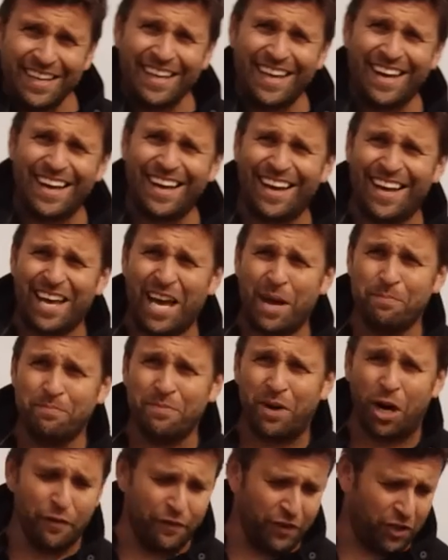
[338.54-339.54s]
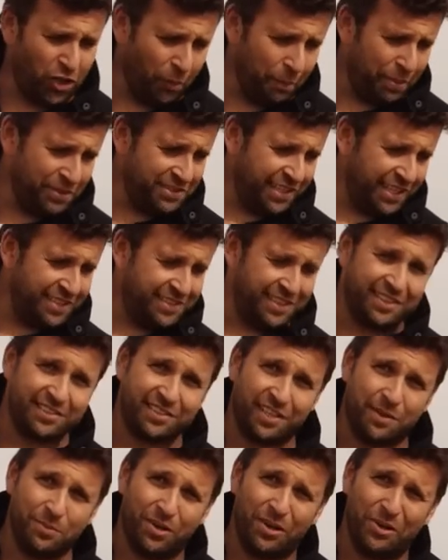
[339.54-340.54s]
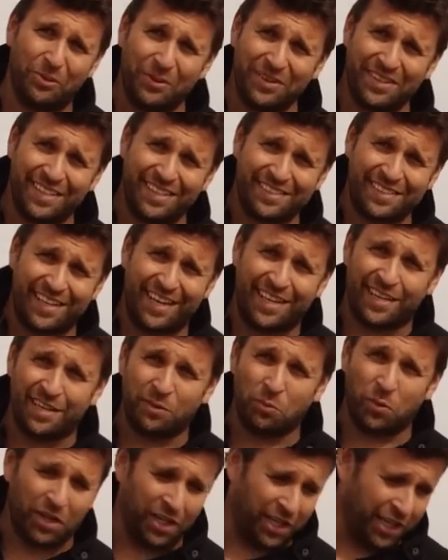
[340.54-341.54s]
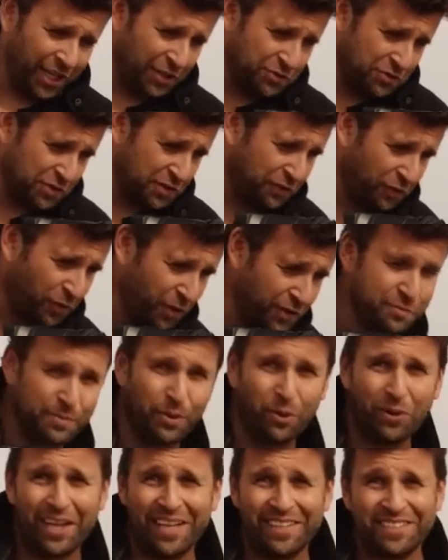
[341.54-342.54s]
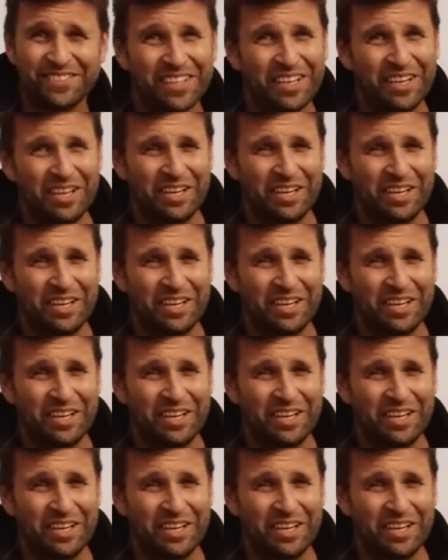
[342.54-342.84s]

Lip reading: Yeah, I am overcompensating somewhat with this Canon 100 to 400mm lens,